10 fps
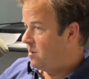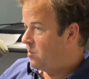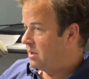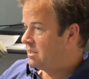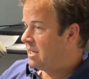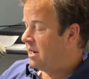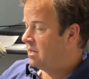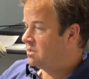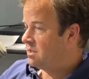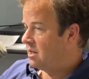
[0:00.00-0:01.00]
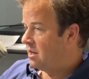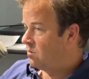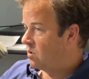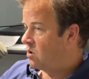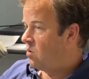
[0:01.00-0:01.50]
but tennis
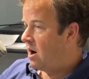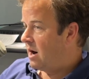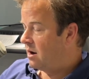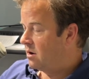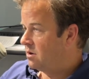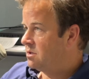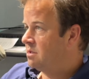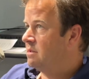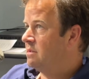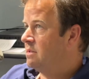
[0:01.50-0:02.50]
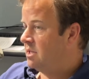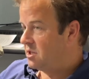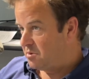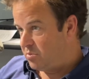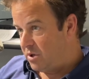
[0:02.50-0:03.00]
requires
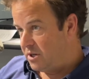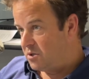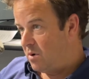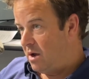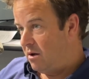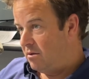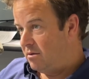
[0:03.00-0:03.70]
discipline as well.